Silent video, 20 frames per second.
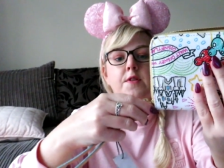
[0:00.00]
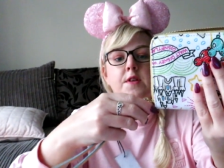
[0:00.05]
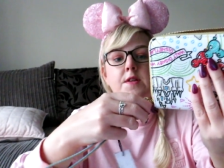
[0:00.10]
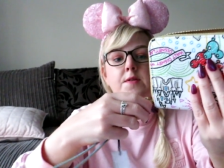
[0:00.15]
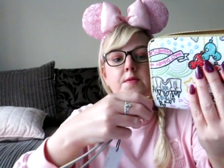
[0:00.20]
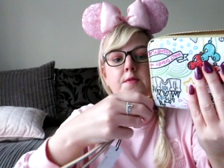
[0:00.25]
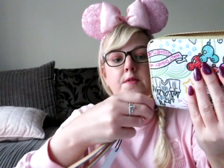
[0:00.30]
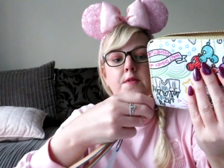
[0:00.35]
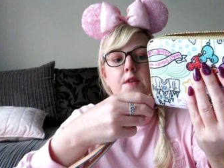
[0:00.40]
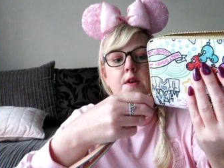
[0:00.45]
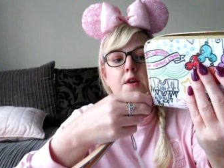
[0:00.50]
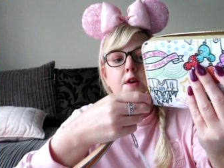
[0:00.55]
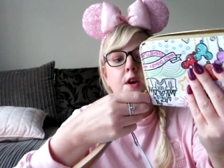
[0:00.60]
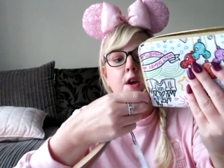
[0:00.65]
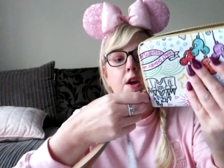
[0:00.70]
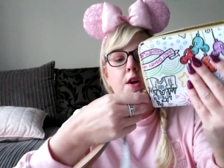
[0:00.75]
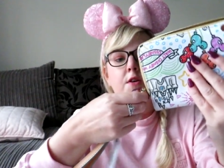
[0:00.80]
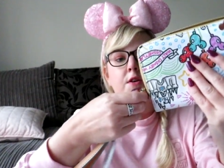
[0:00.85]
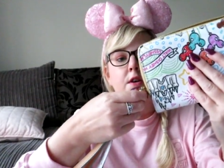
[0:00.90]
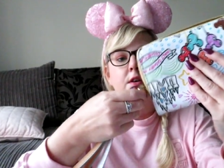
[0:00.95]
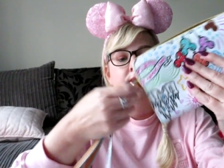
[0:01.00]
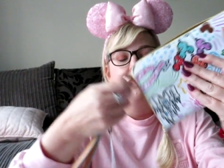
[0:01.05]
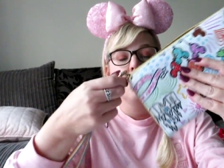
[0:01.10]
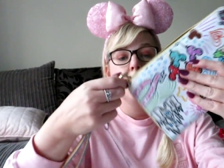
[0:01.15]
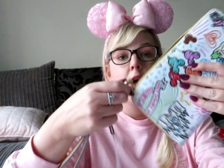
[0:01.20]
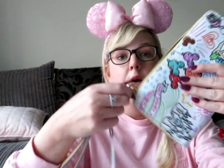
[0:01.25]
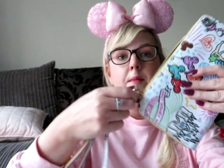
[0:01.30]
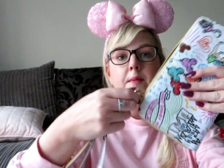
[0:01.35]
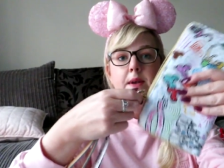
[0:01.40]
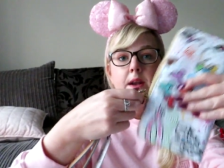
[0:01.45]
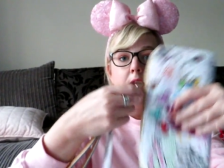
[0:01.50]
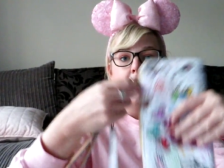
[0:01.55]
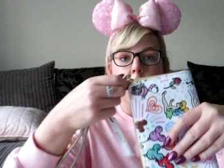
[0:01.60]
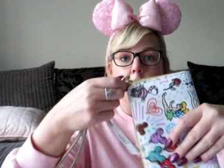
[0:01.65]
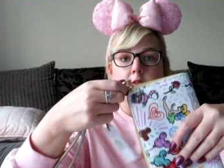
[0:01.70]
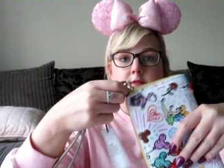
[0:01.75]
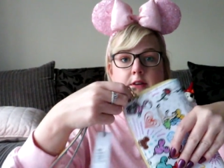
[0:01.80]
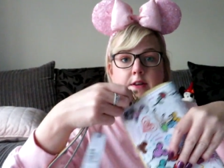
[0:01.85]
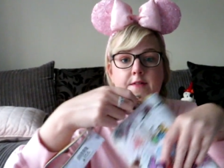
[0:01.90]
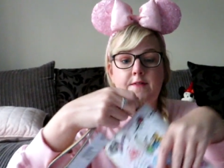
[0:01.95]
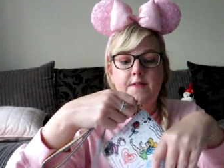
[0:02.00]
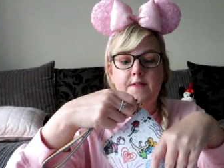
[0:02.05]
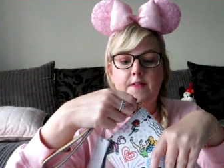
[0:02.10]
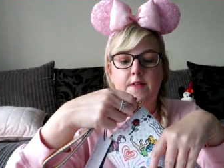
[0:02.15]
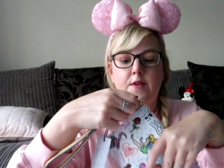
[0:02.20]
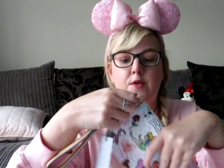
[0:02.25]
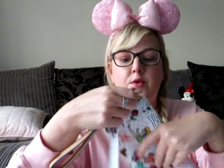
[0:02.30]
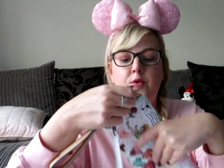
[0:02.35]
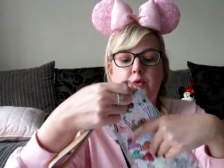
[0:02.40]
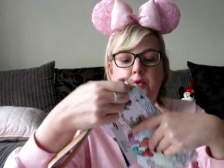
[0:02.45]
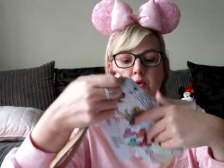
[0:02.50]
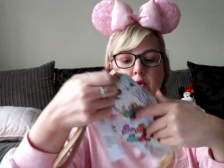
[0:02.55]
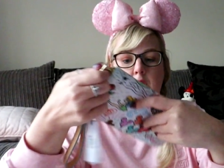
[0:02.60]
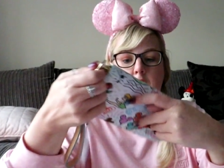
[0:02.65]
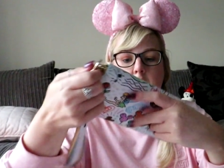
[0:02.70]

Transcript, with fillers: this was so cute and I was umming and ahhing for all